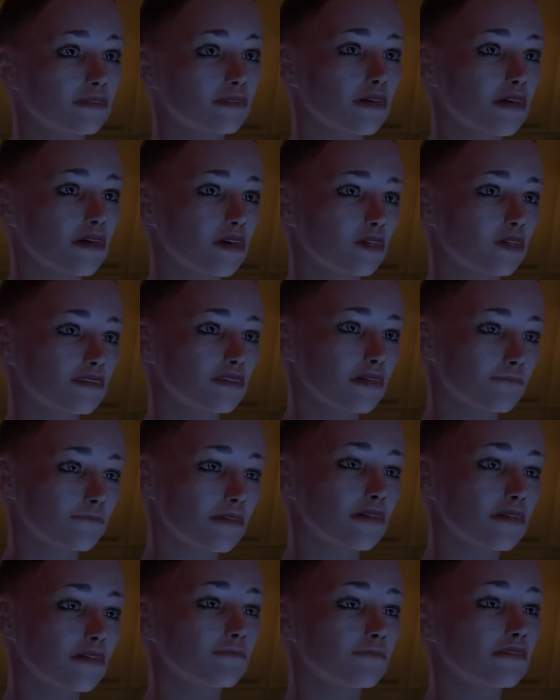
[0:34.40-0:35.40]
You lose your
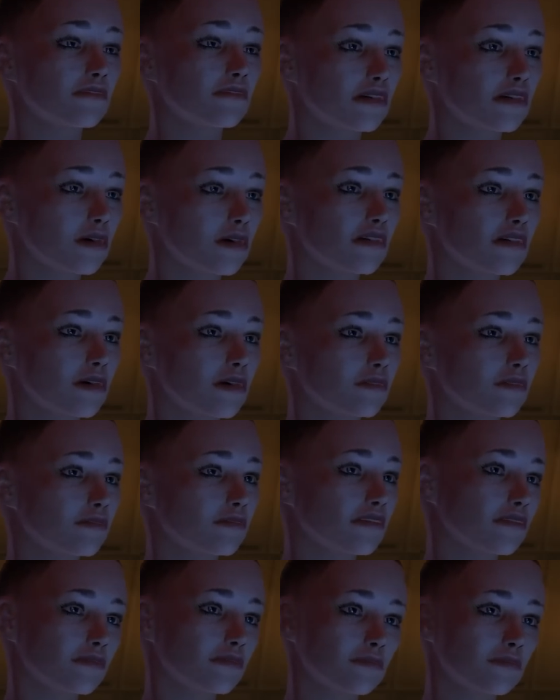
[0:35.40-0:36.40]
mommy and
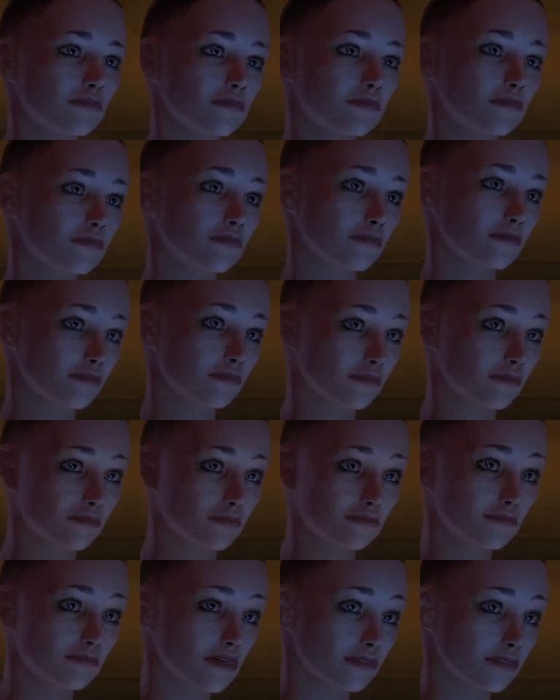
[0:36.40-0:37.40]
daddy,
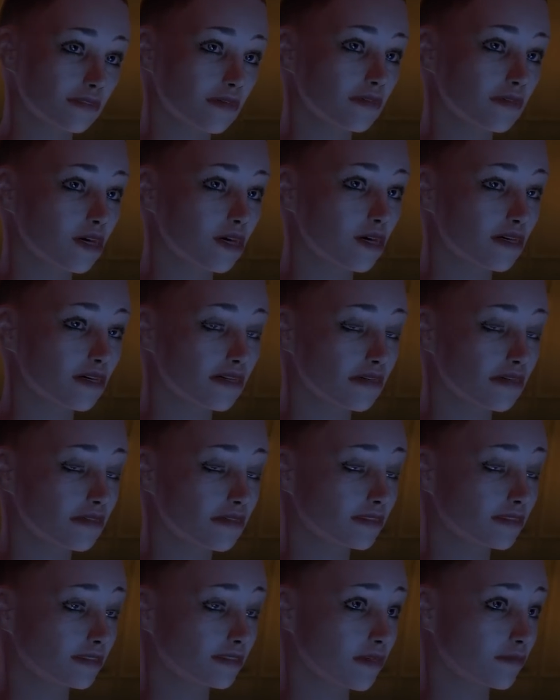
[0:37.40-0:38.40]
but you don't
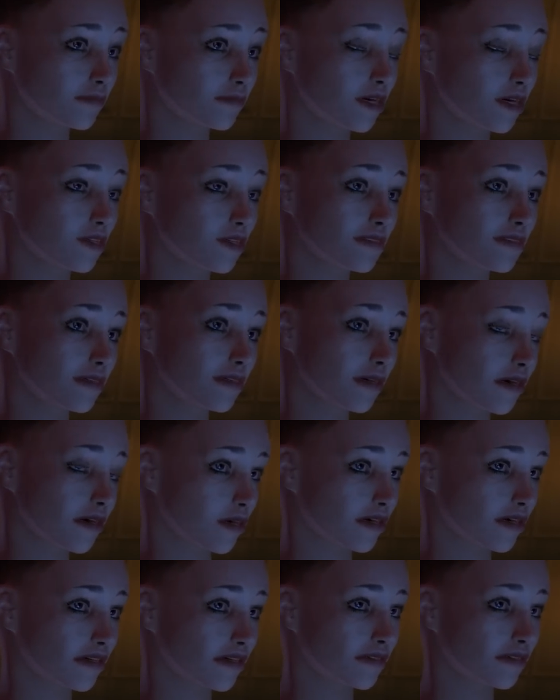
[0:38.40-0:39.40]
dig, you don't
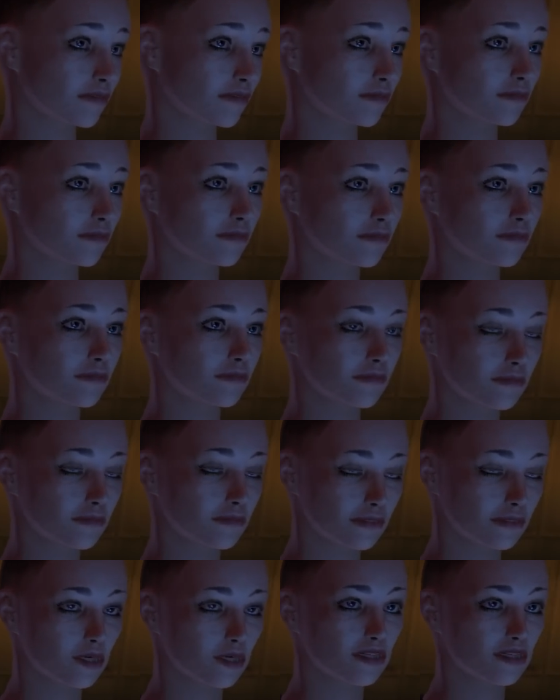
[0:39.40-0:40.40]
carry.
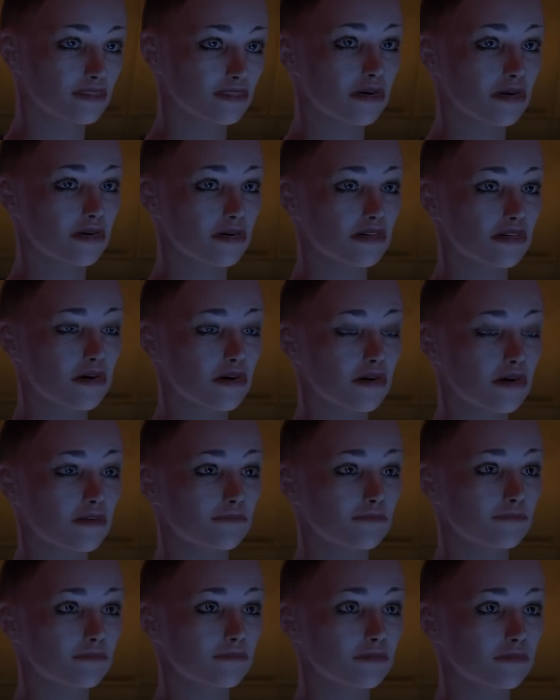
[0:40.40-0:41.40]
You stand
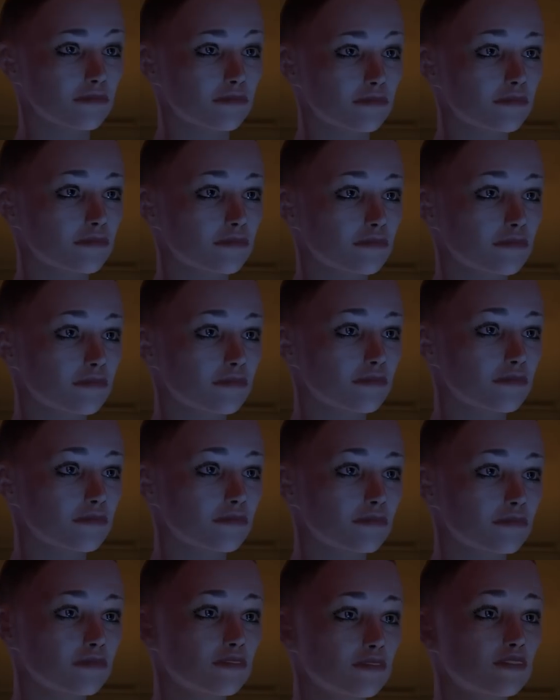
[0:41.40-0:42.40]
up.
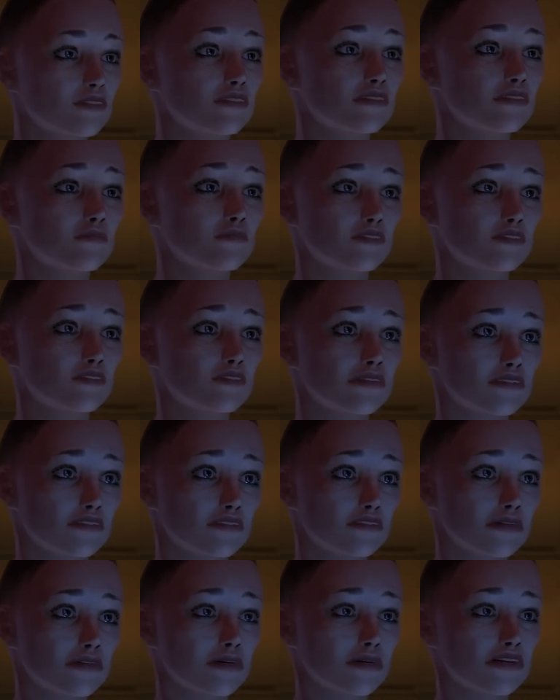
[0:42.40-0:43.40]
She wishes
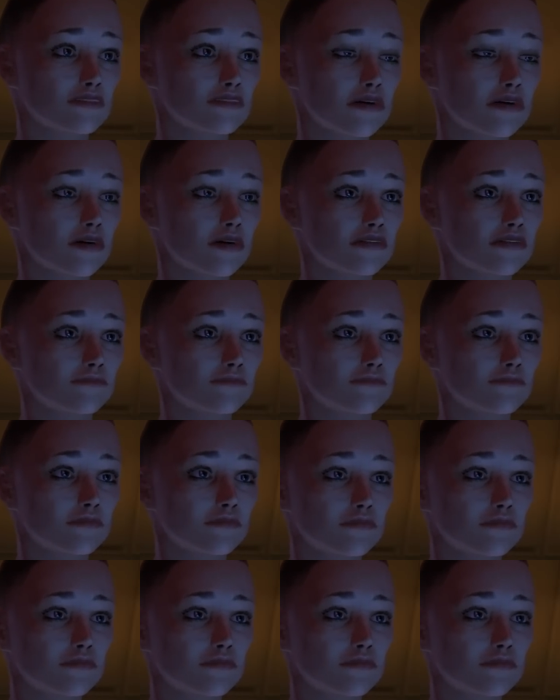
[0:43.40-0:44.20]
she could stand up.